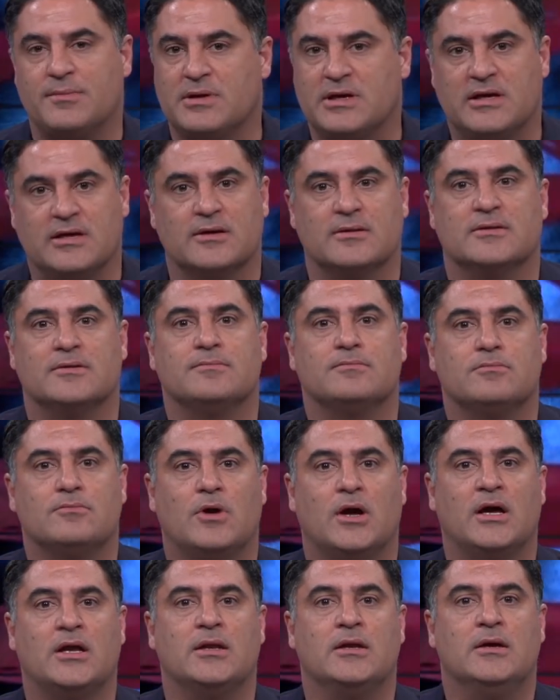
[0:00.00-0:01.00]
and killed him
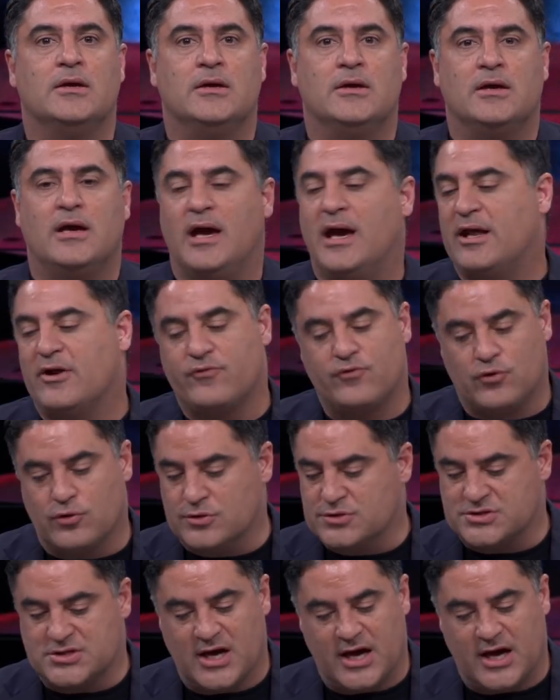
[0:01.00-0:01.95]
right and of course